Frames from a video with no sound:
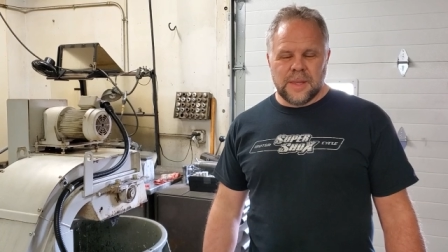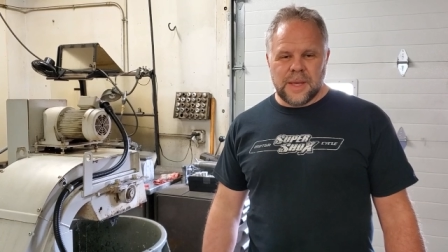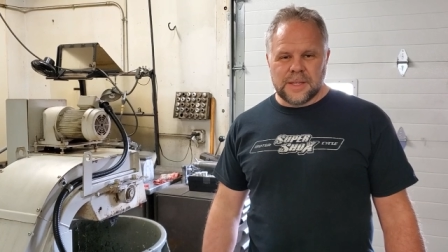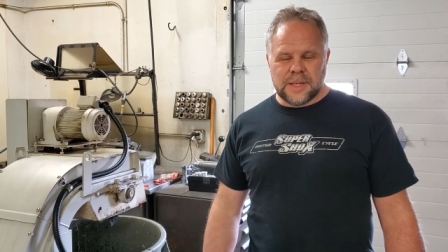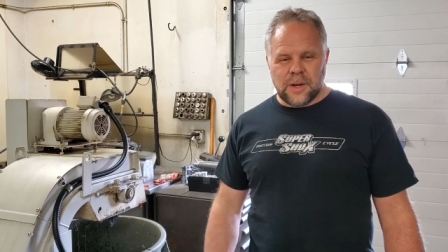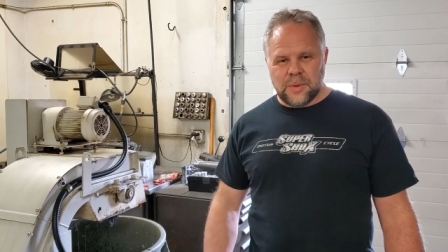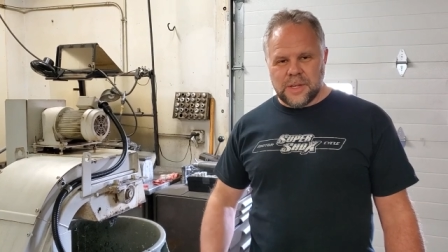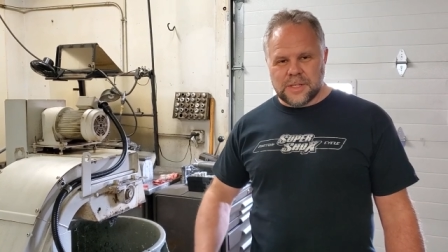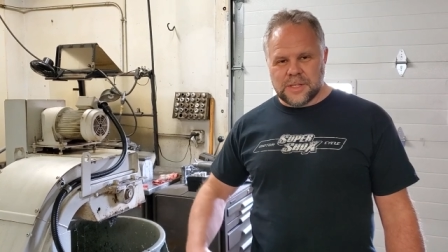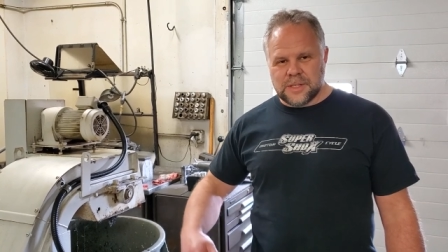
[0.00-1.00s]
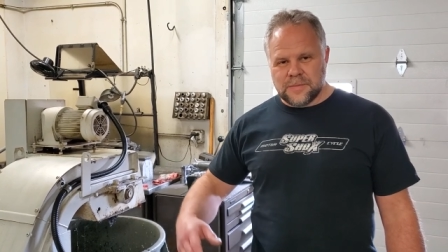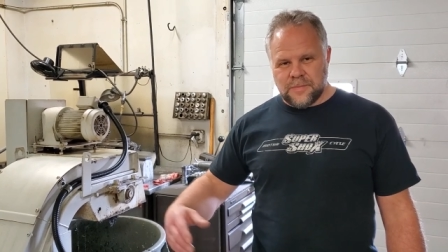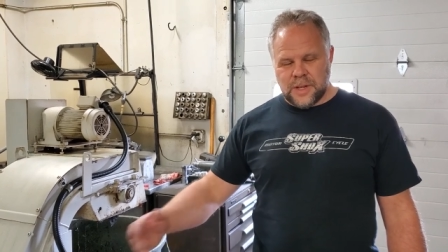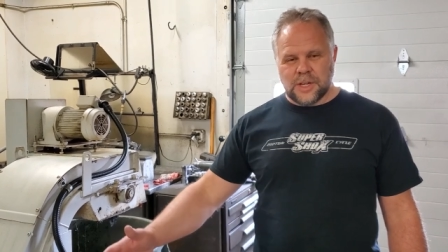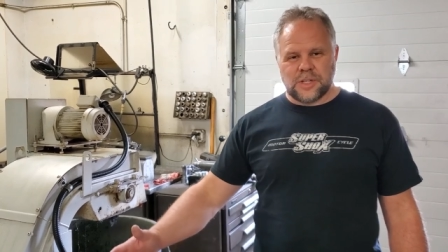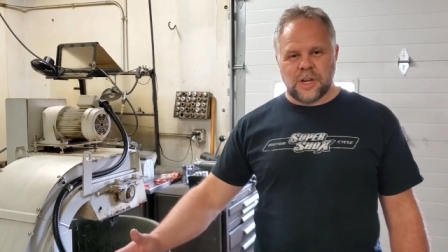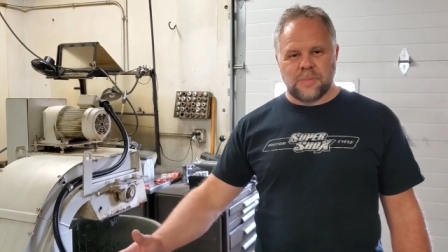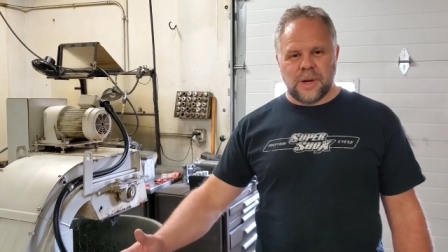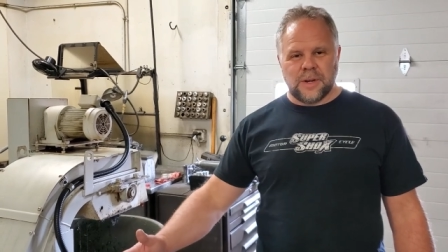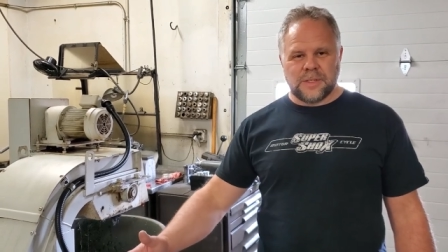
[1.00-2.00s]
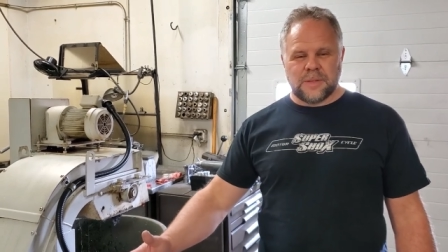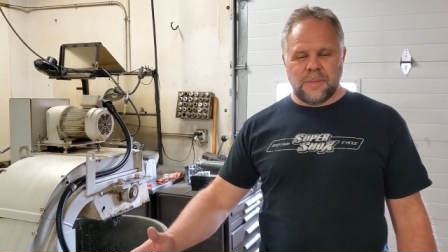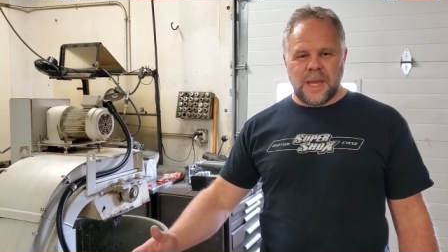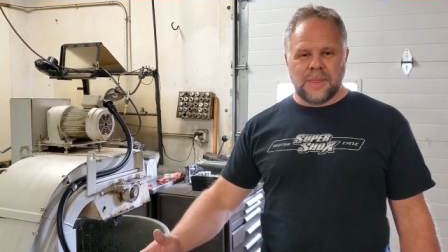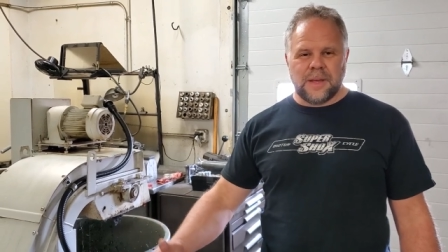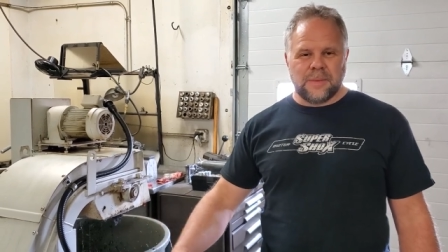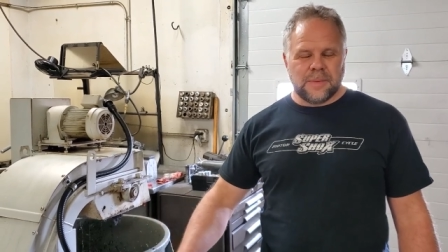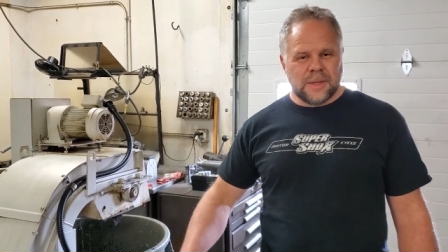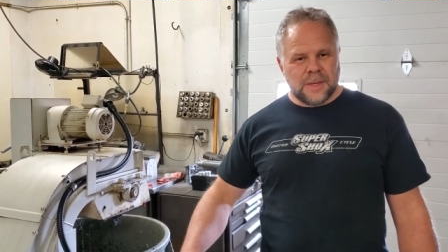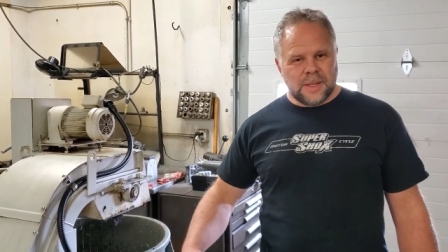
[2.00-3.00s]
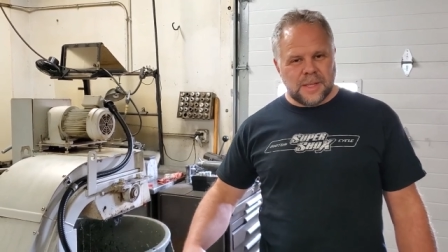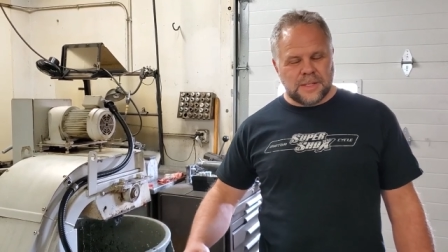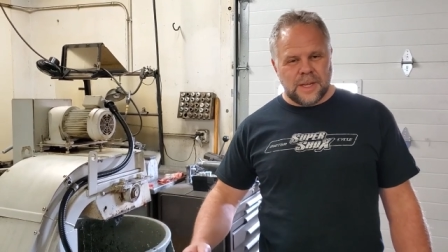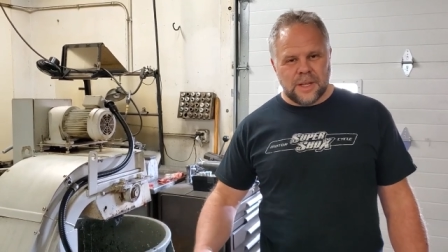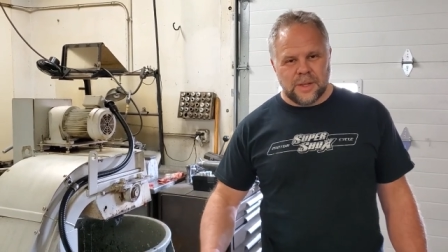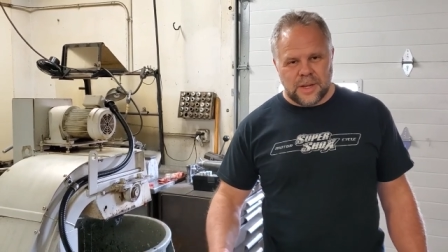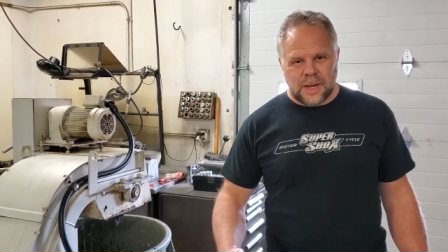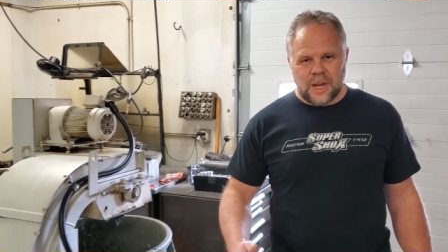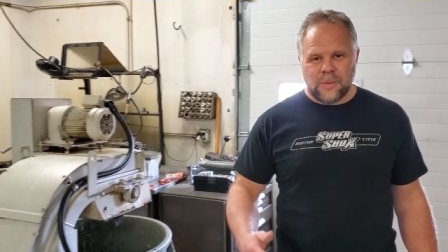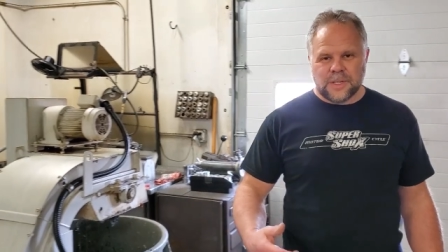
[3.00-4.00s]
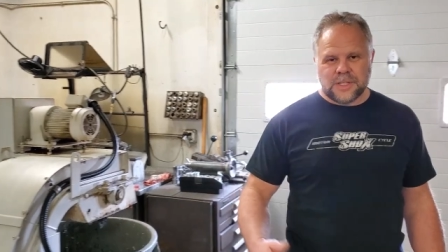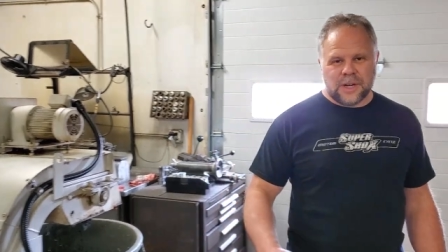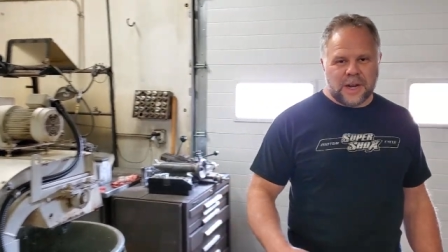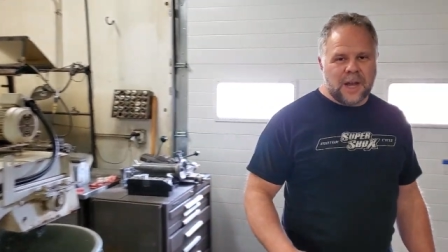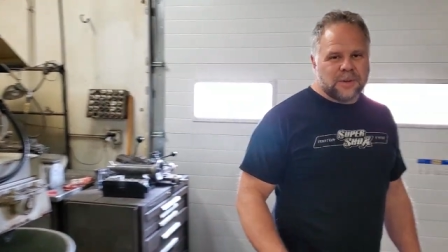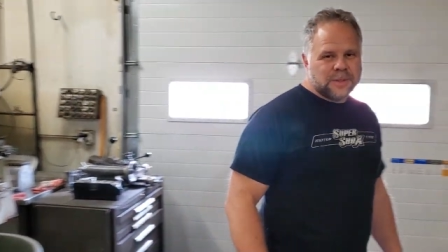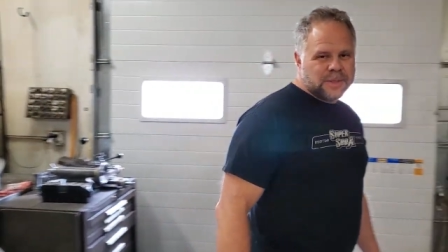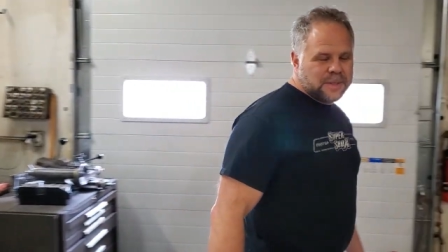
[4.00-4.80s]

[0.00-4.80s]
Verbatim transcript: That's how we finish our parts and make them. Let's take a look at how we start out.